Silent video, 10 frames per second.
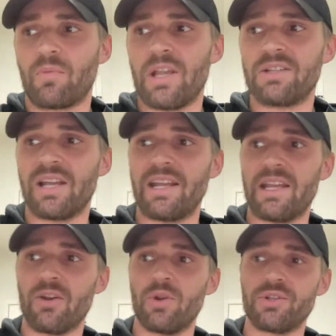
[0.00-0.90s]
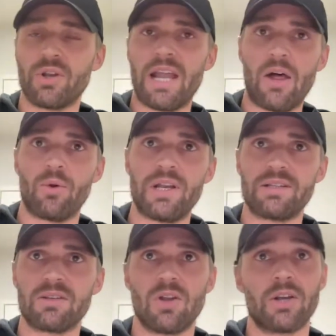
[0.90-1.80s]
it's going to increase your
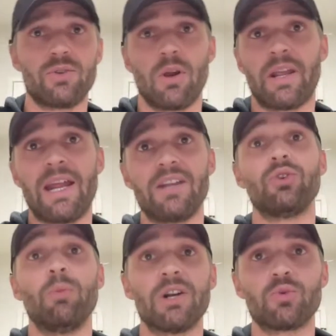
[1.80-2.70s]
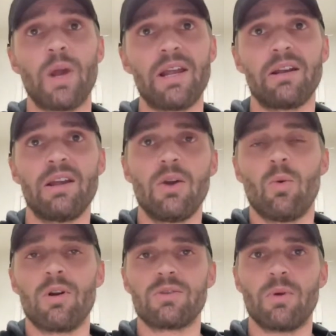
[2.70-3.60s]
calories as long as you aren't gaining too much weight.
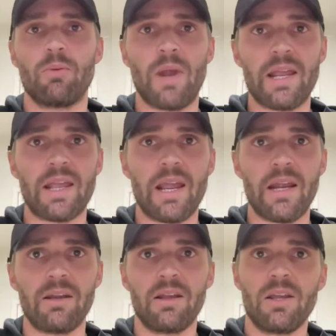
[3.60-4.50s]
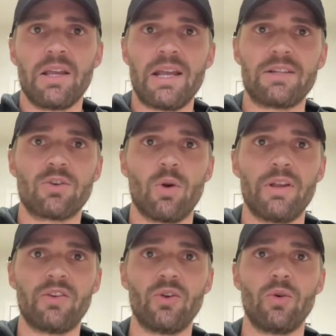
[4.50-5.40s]
Whereas with weight gain, it's
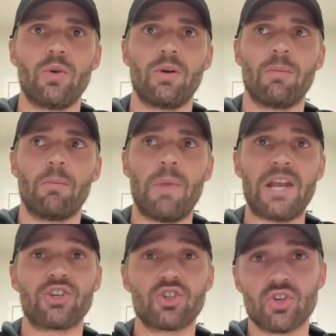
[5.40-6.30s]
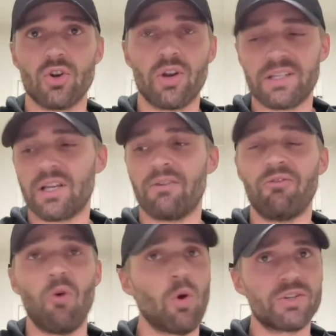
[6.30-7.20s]
going to make sure, it's going to
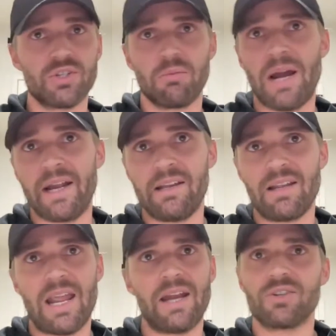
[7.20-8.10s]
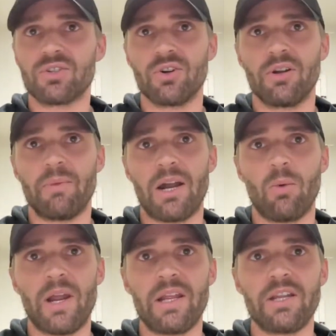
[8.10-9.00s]
force your body to gain a certain amount
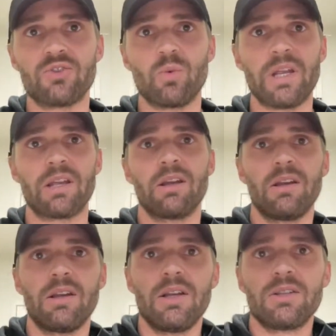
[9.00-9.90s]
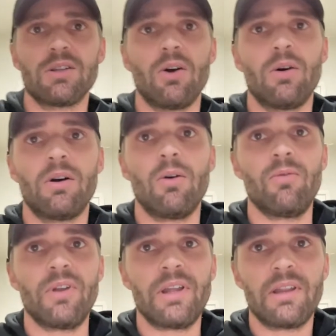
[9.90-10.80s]
of weight each week. So
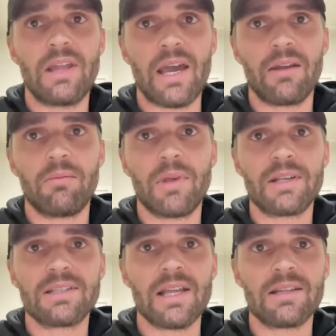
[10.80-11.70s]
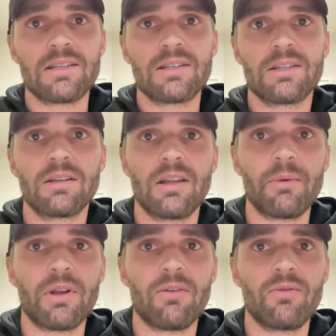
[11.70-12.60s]
hopefully that makes sense.
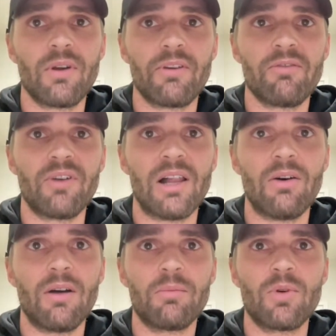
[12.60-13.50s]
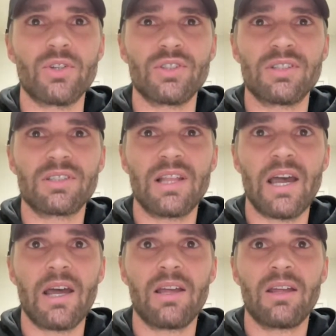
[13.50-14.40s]
Let me know if you have any follow-up questions to
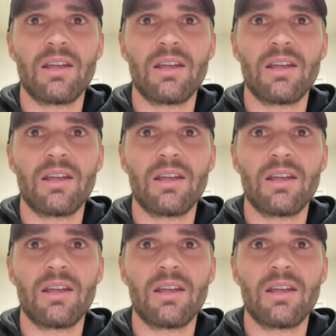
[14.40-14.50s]
that.